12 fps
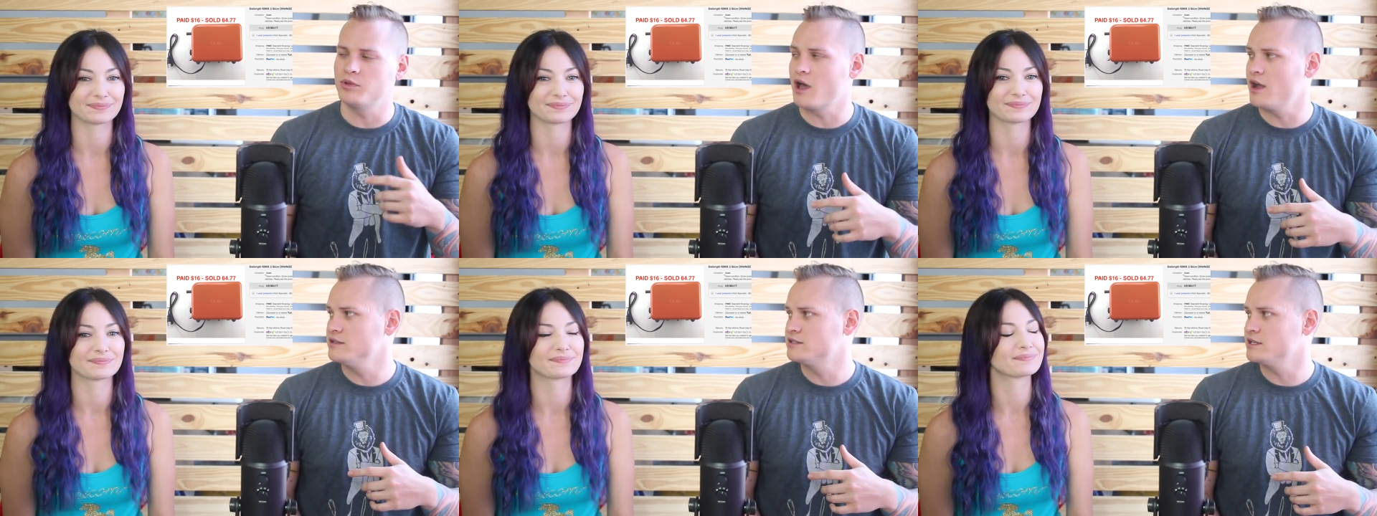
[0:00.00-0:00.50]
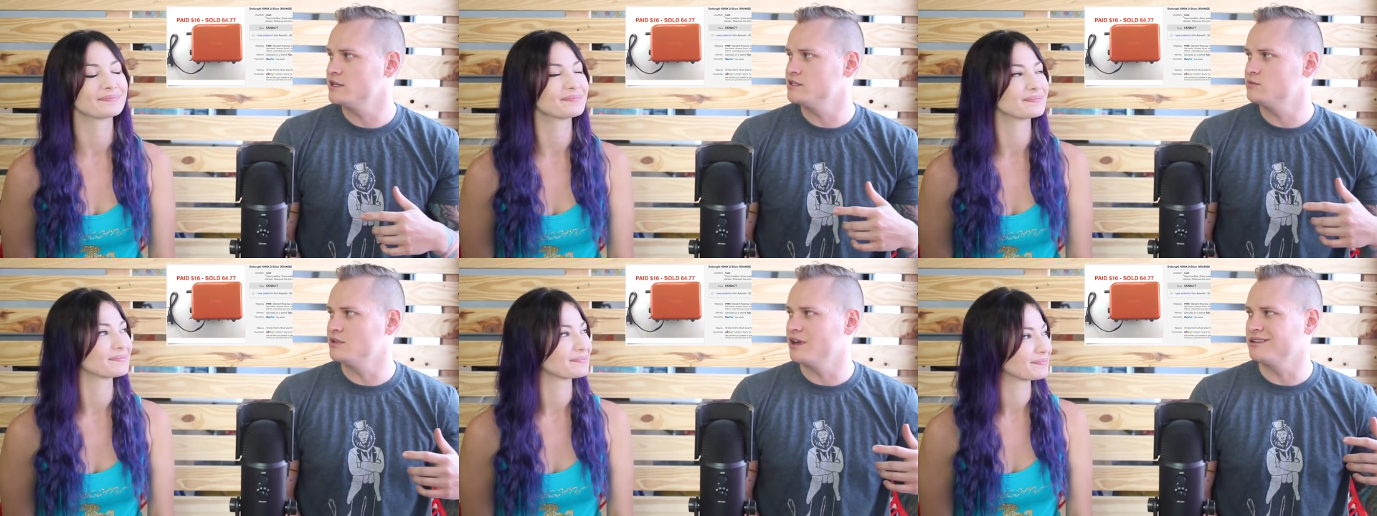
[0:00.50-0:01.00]

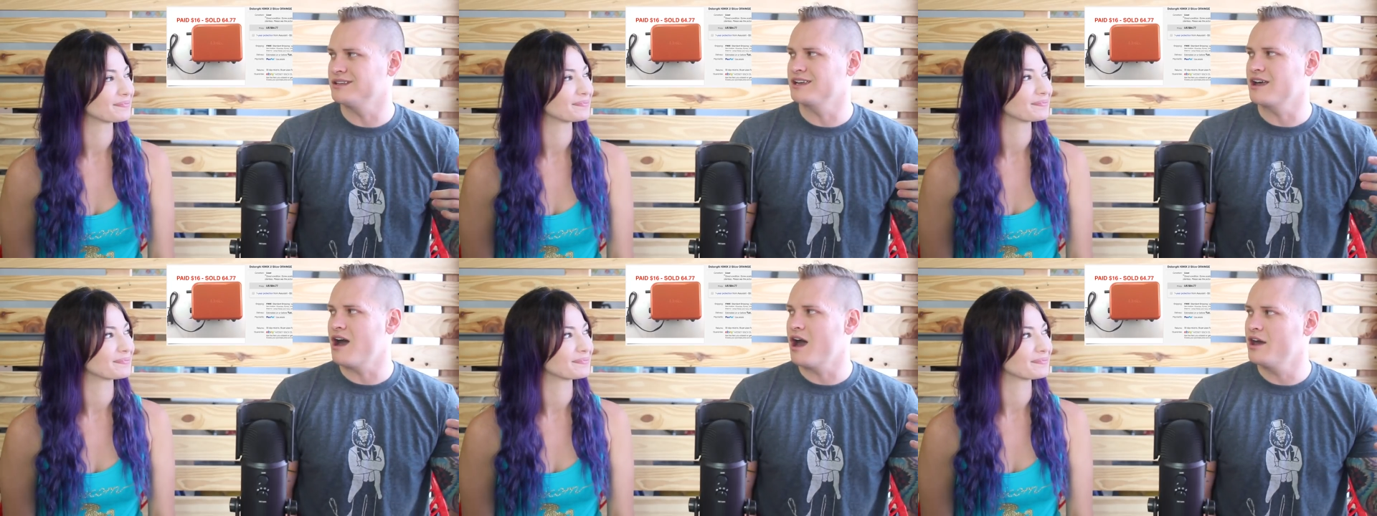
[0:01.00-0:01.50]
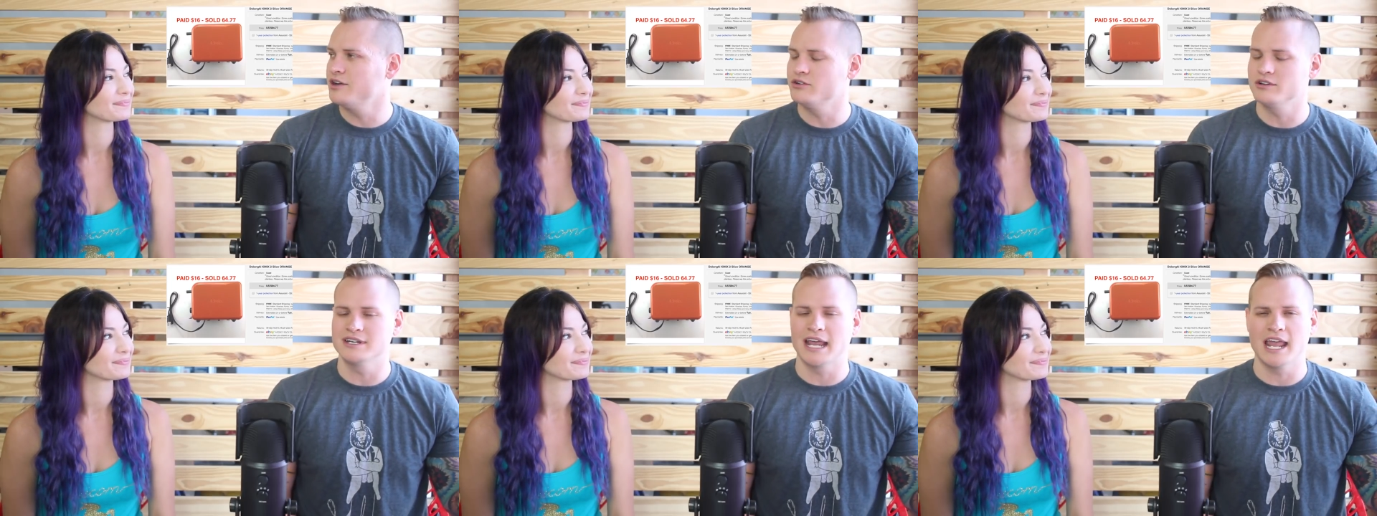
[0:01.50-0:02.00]
Speaker 1: appliances, we got like
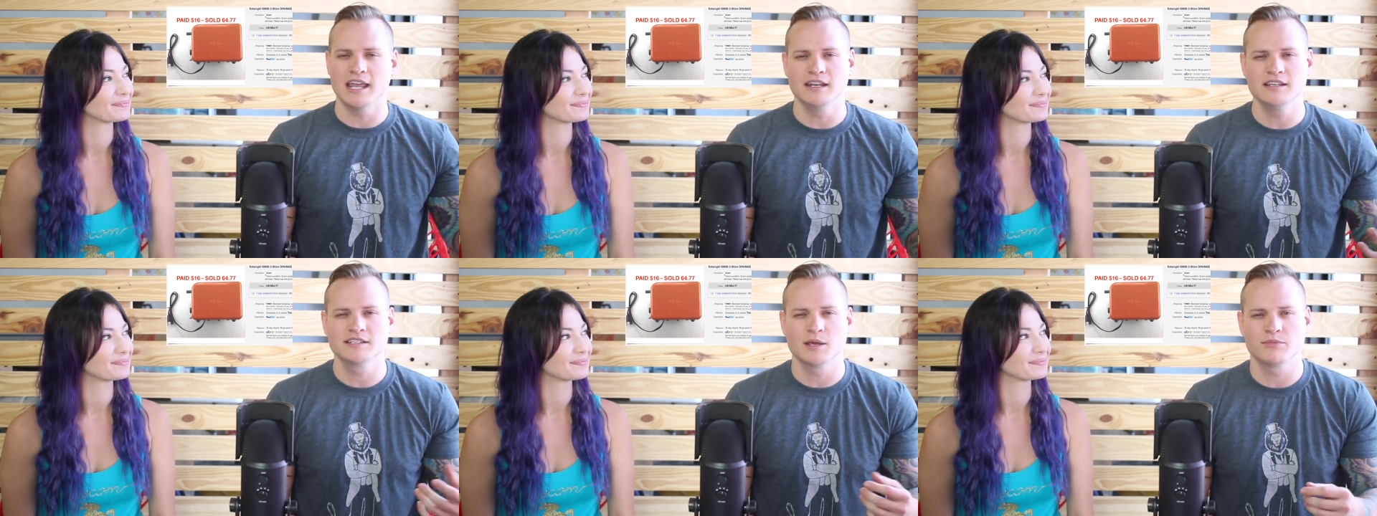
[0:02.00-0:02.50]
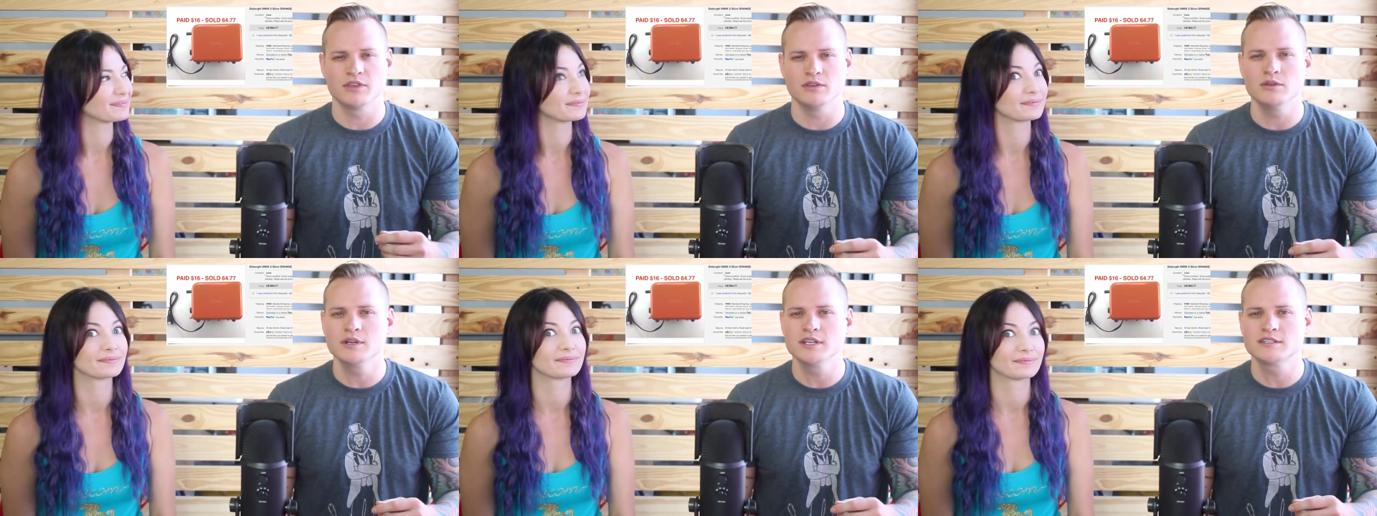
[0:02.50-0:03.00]
180 something
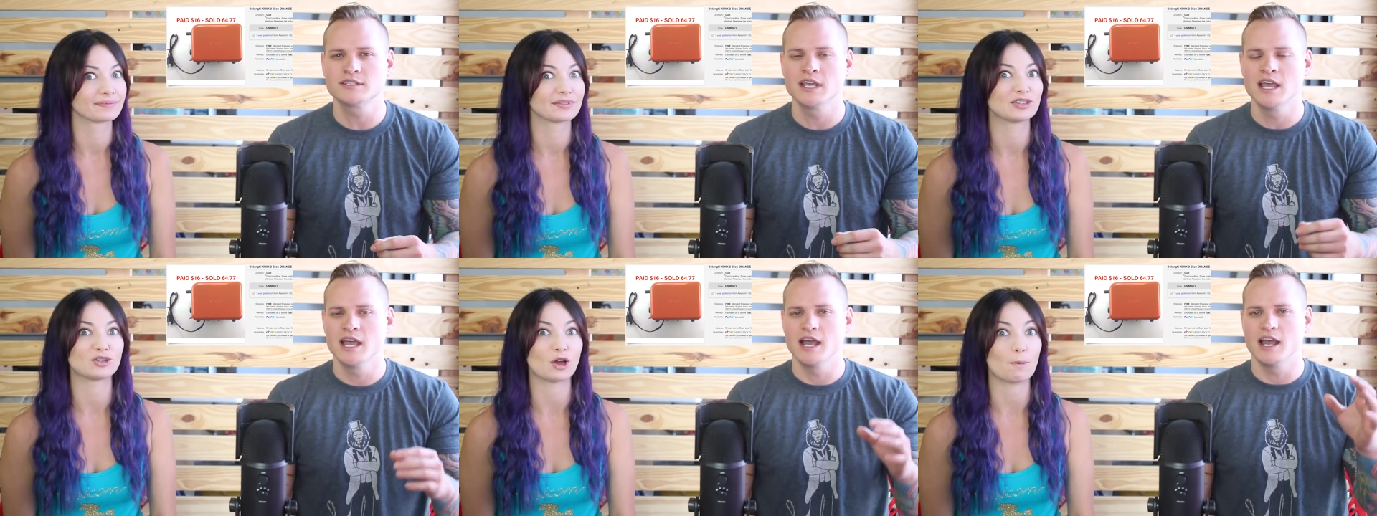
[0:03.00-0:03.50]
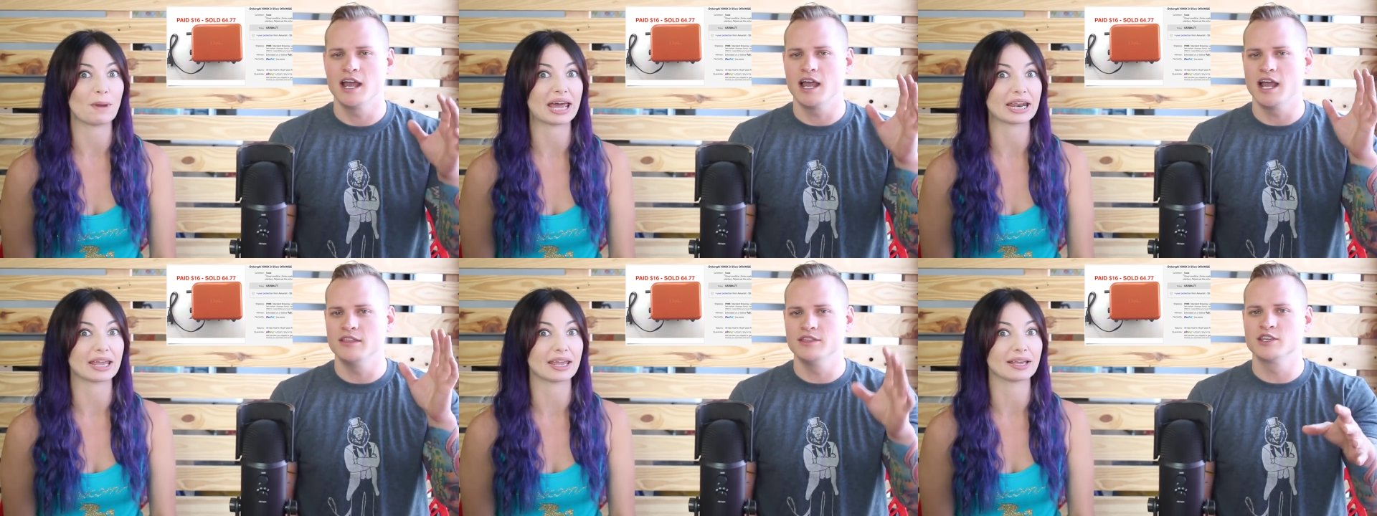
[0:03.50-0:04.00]
units. So many.
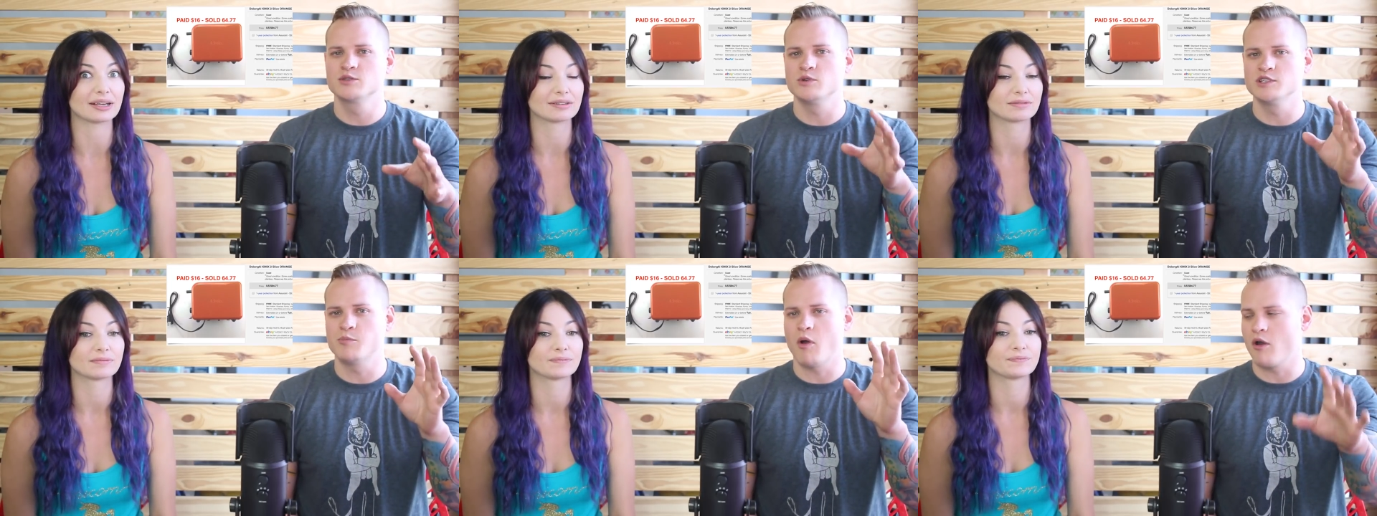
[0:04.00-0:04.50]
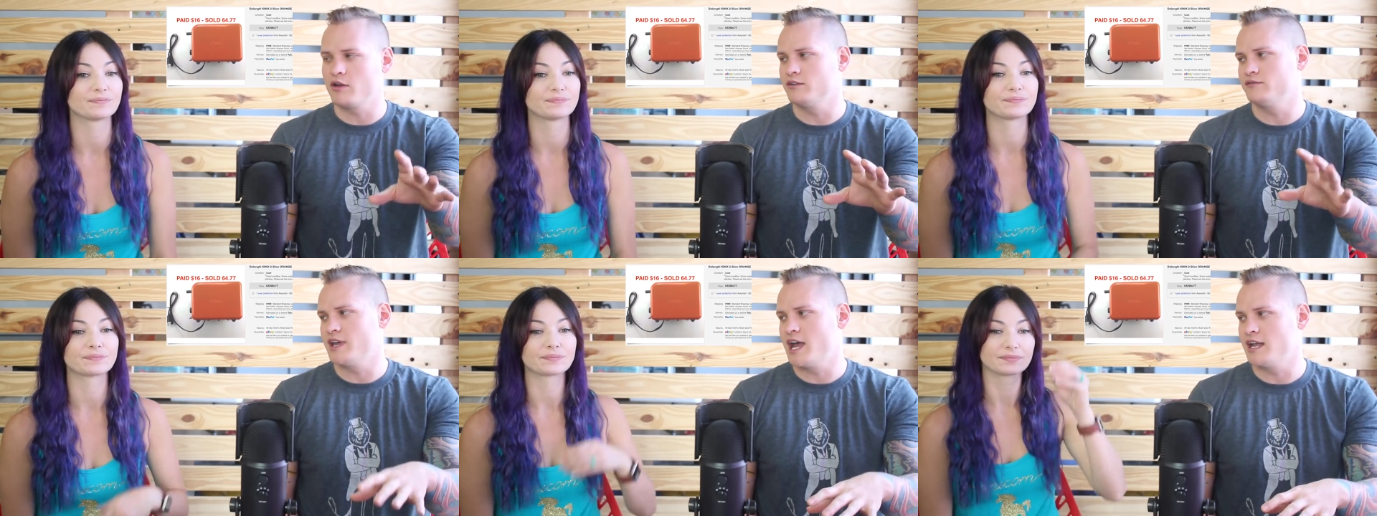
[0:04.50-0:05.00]
And this was part
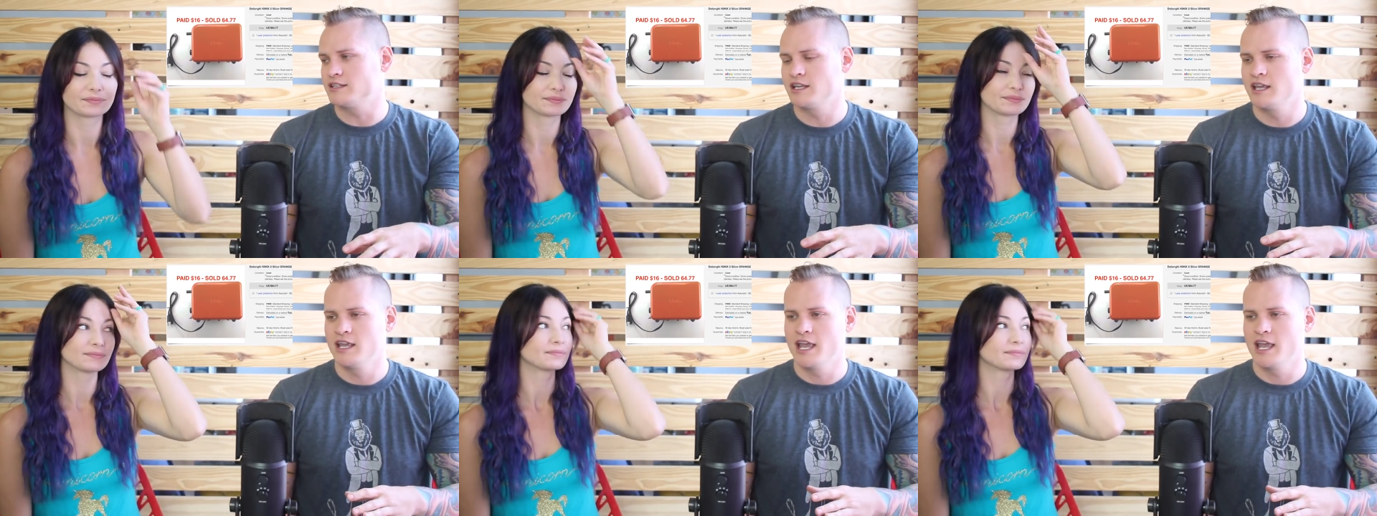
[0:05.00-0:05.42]
of that.